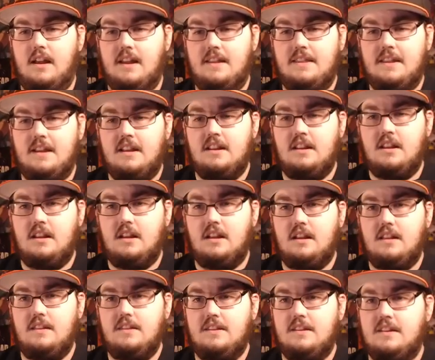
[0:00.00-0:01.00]
And then
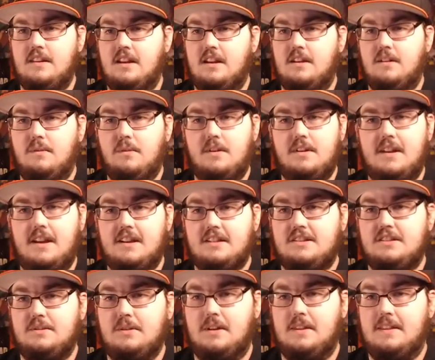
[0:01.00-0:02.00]
the one
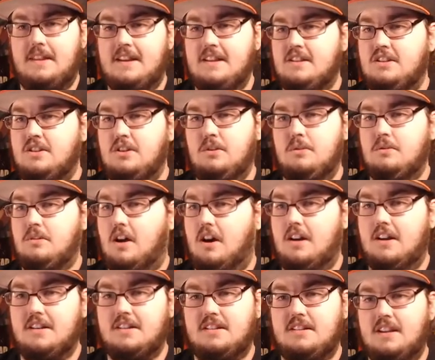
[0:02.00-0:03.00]
next to it. These two,
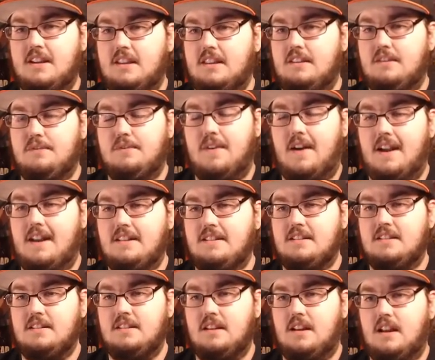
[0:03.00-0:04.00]
honestly, the
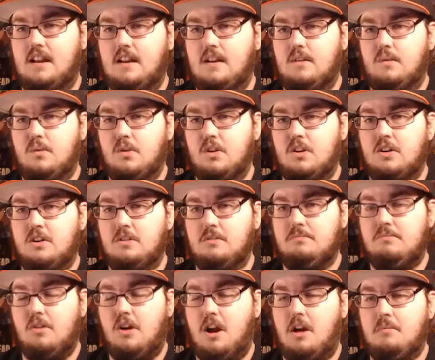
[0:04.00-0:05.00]
fights were
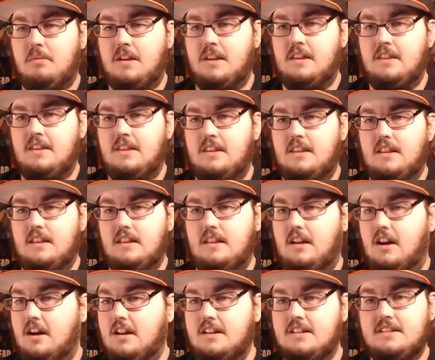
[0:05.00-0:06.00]
probably...
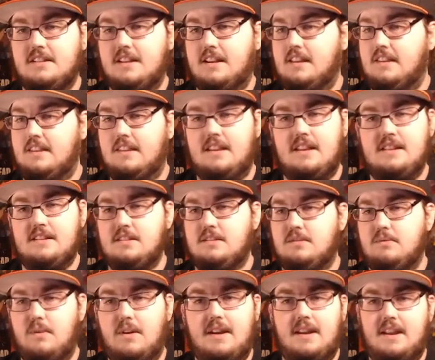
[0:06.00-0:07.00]
Honestly,
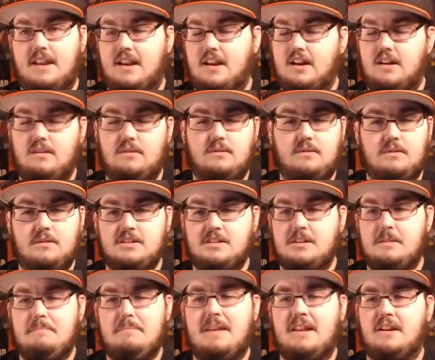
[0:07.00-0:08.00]
this right here was
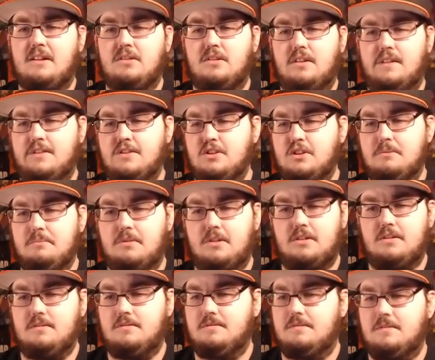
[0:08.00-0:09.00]
the pinnacle of
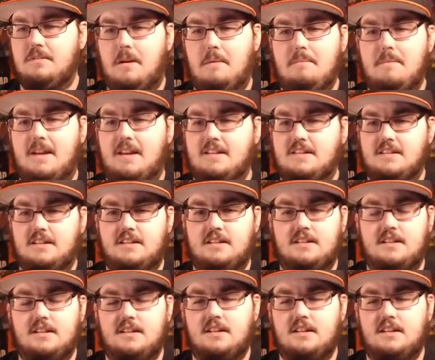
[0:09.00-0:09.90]
Super. Amazing.